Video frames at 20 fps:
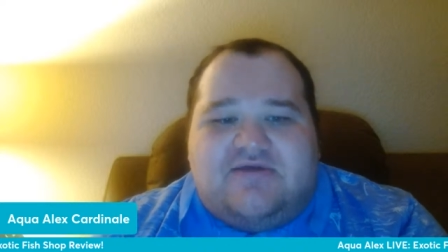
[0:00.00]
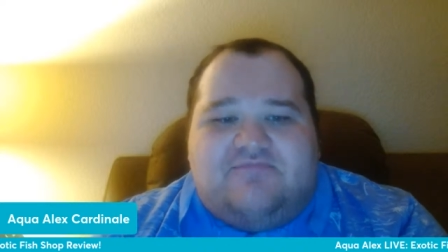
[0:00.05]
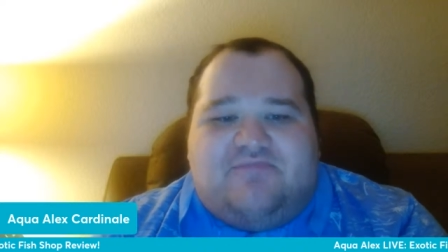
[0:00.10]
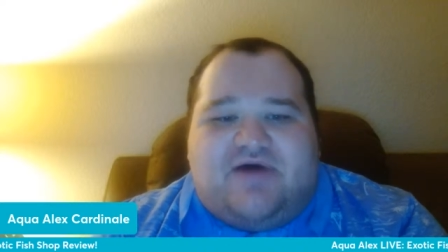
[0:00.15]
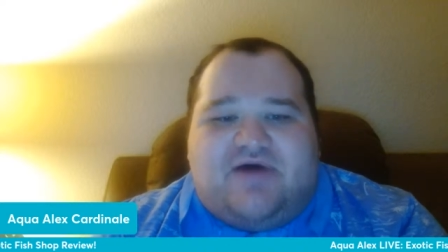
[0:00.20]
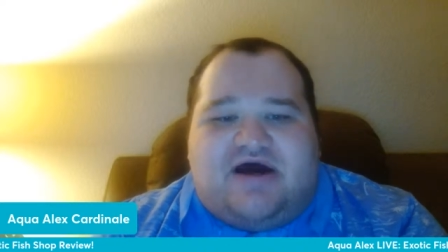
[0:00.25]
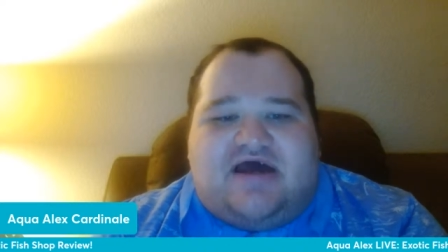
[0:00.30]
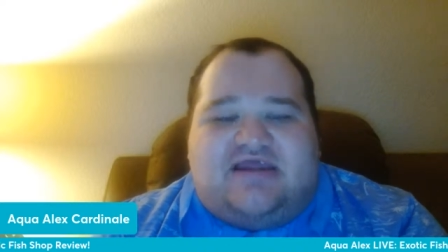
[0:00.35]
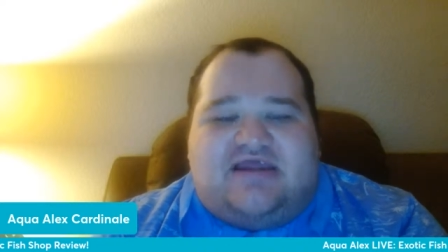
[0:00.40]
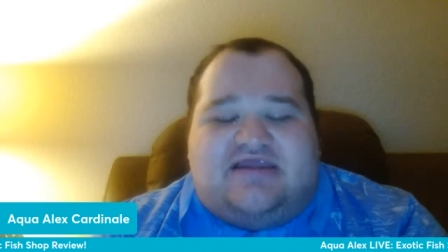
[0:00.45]

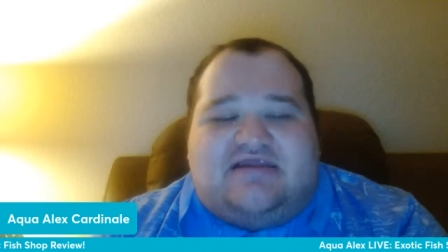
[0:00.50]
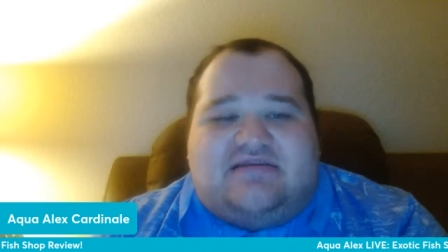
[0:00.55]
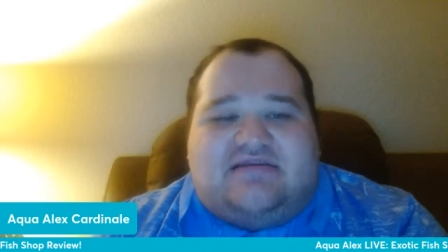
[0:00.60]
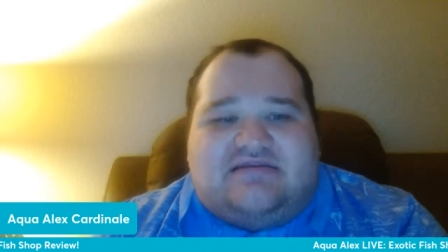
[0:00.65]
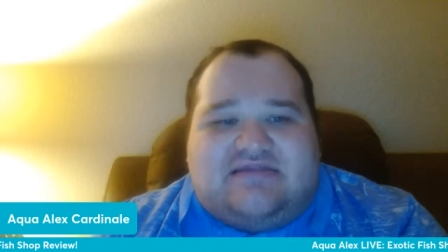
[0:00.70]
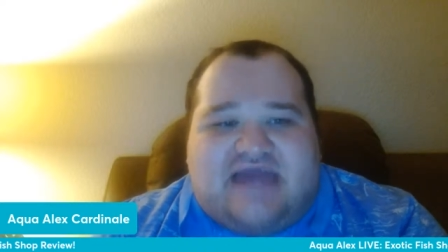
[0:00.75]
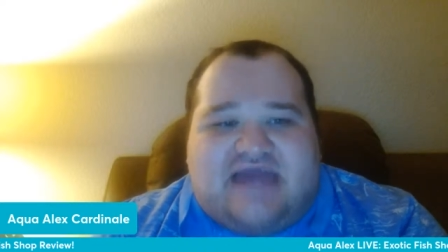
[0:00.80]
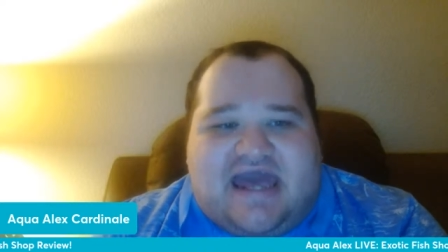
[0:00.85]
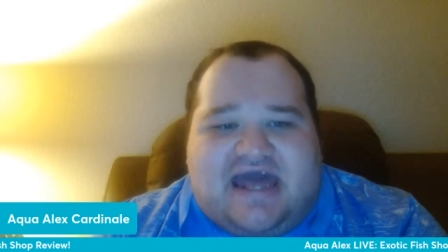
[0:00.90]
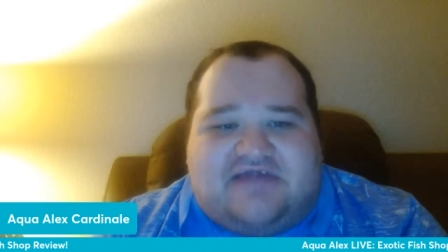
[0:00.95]
But
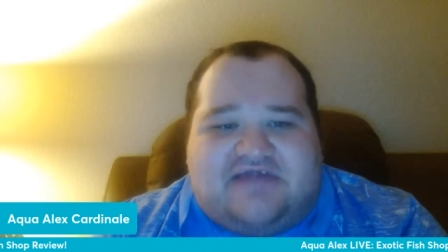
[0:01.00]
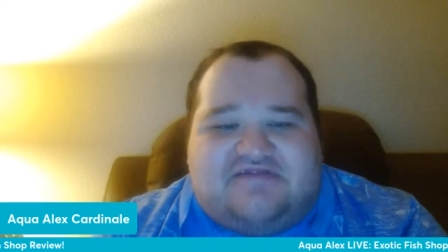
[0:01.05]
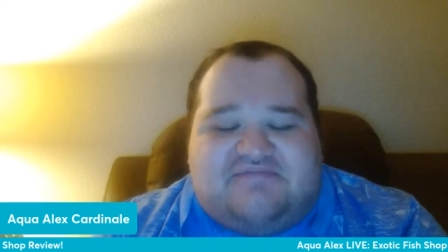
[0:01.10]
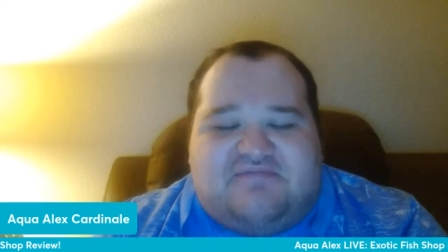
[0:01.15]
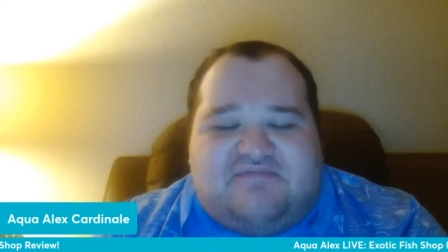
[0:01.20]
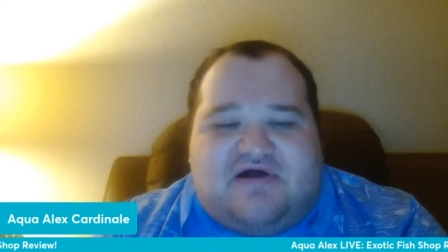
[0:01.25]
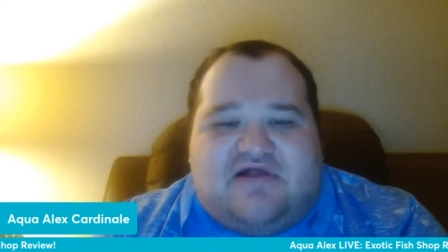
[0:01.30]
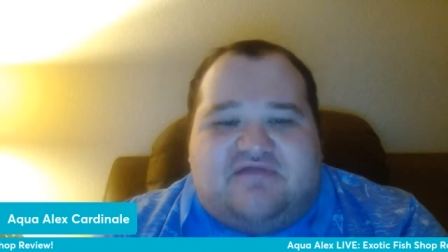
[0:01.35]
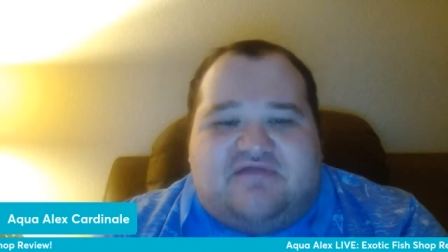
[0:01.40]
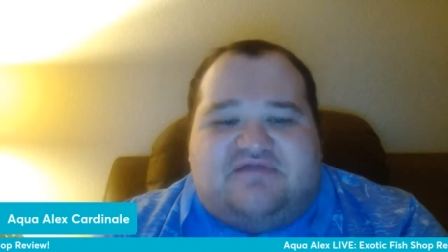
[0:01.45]
last
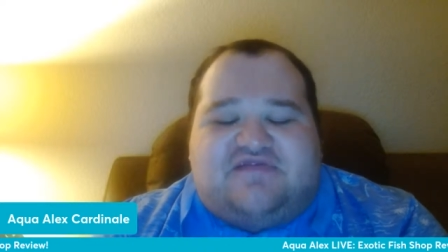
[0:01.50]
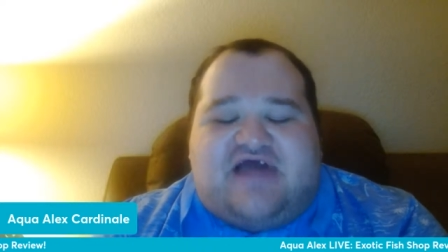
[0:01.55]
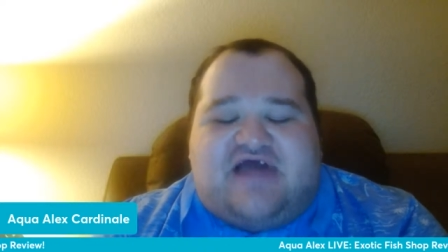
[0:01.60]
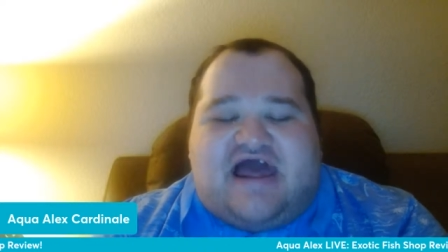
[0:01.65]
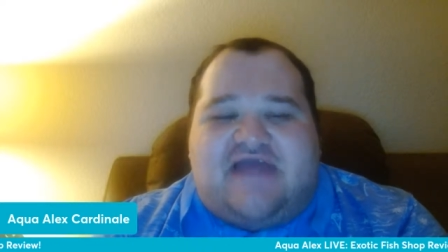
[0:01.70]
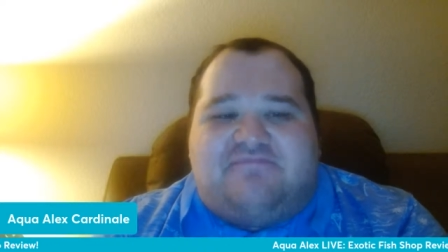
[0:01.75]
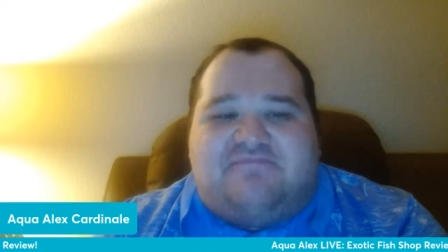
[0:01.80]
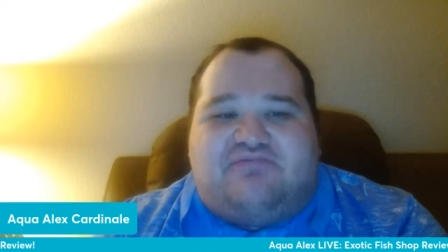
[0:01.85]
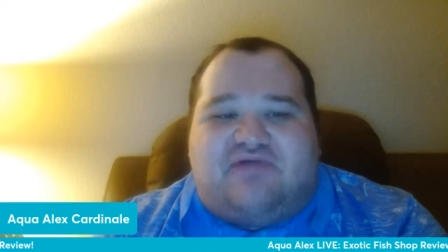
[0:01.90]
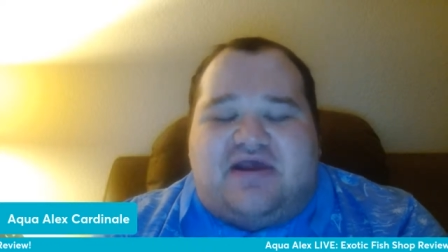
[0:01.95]
month,
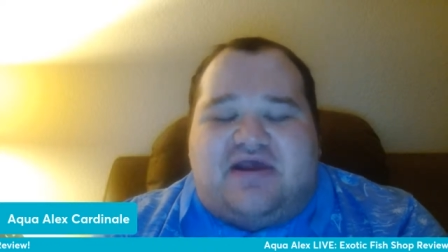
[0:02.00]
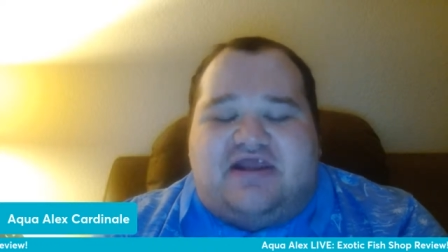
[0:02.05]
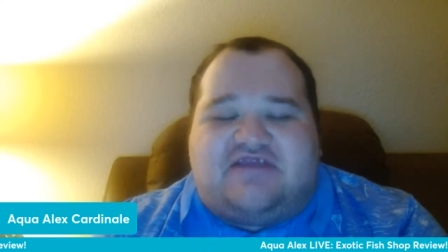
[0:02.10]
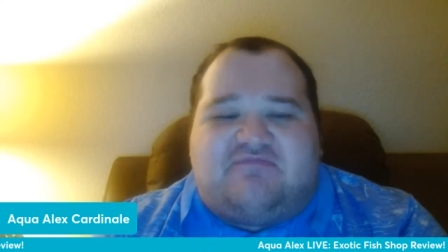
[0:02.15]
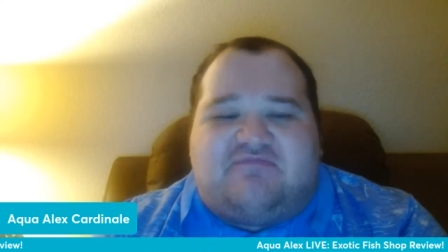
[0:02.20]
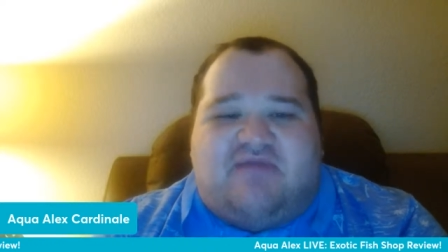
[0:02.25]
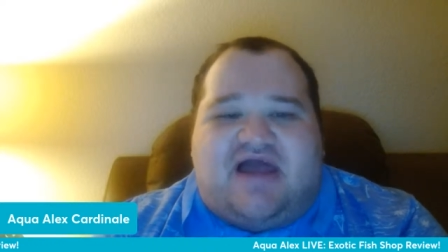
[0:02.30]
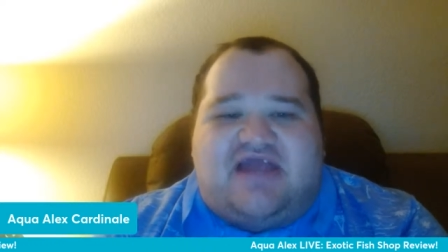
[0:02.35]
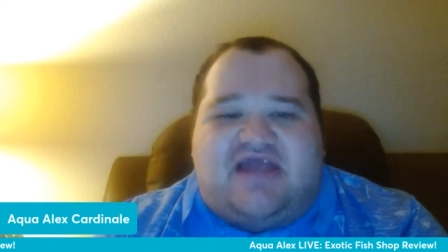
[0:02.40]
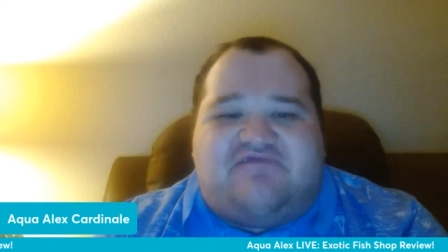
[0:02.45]
I
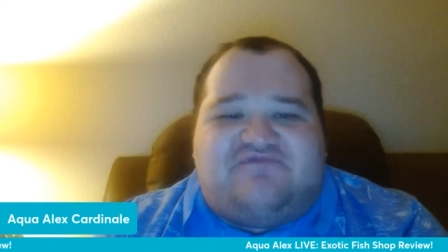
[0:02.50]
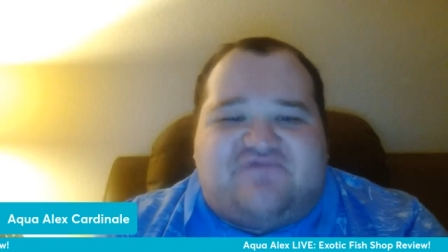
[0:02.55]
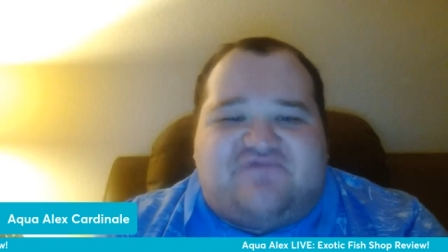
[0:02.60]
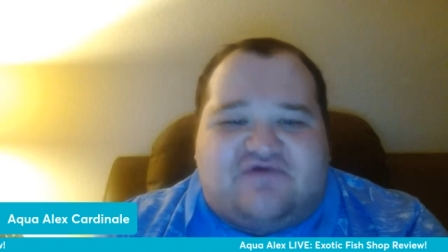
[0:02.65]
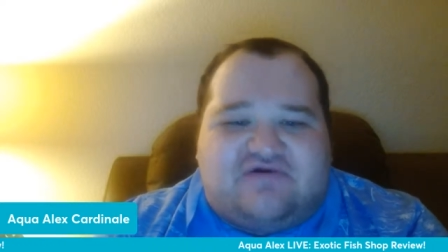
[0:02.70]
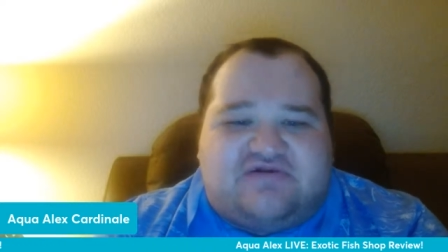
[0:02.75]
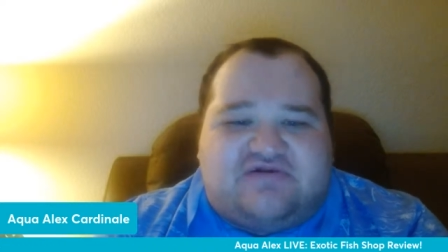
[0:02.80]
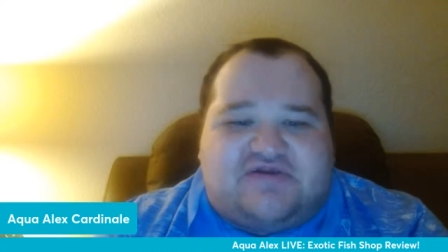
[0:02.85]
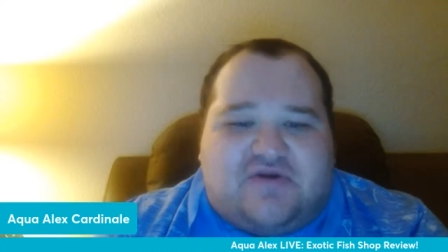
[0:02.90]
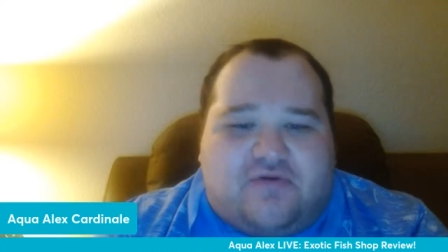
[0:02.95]
placed my
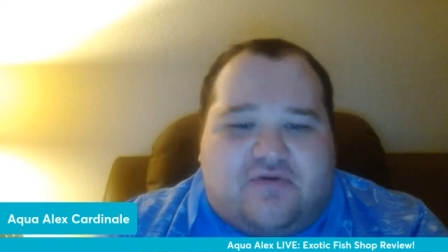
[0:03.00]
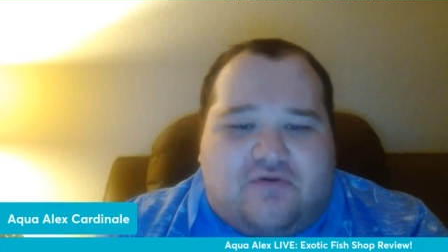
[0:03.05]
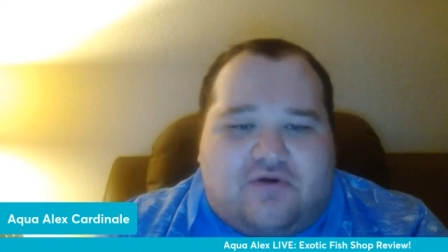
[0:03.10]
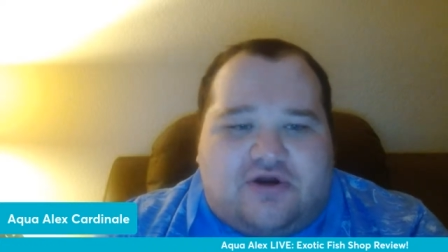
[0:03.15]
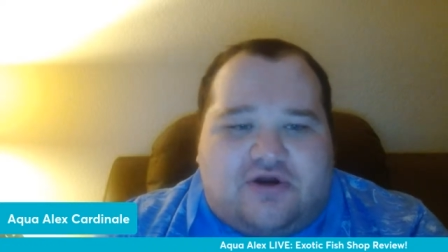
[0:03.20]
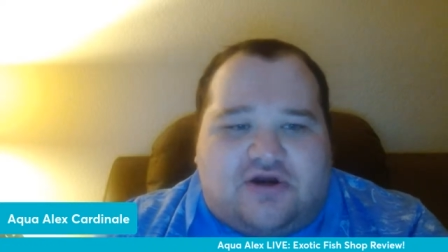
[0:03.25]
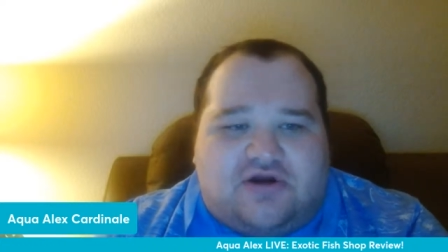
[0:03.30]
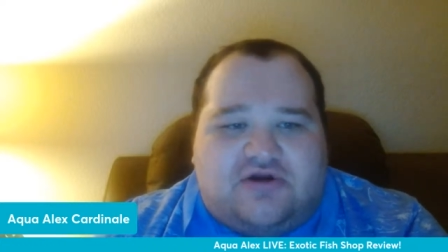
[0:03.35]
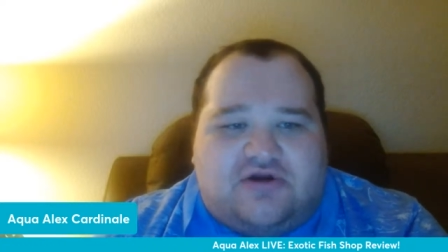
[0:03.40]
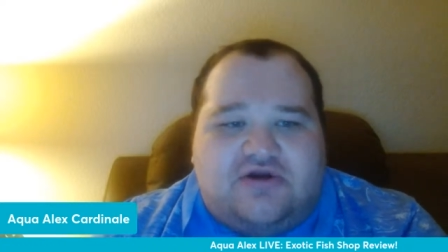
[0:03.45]
first
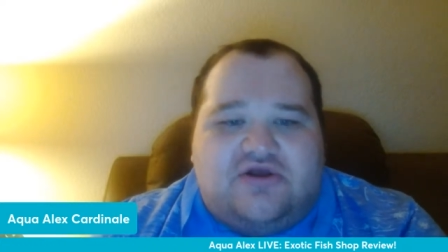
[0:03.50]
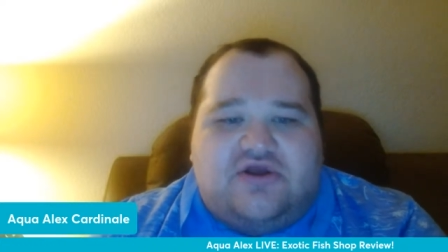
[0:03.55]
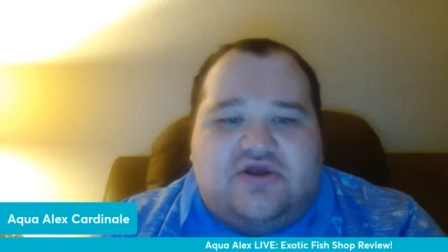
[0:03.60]
order